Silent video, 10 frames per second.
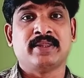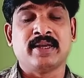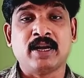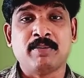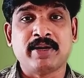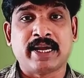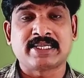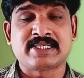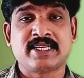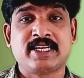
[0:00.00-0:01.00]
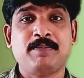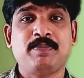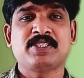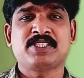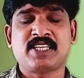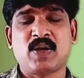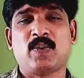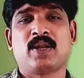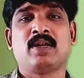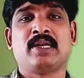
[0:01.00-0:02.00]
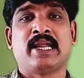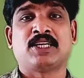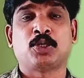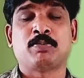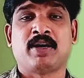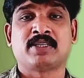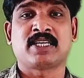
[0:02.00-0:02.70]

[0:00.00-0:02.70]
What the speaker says: the government has set up several national parks